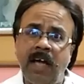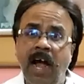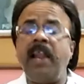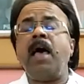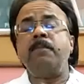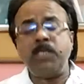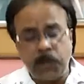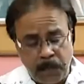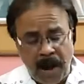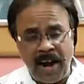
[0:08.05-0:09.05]
and I'm
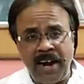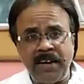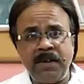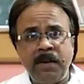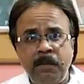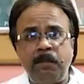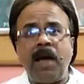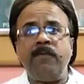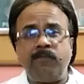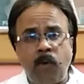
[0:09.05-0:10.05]
inspired
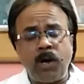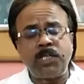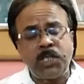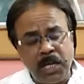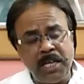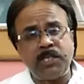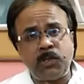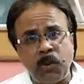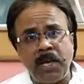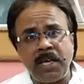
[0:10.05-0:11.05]
by what she is
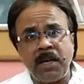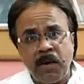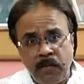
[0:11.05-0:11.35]
doing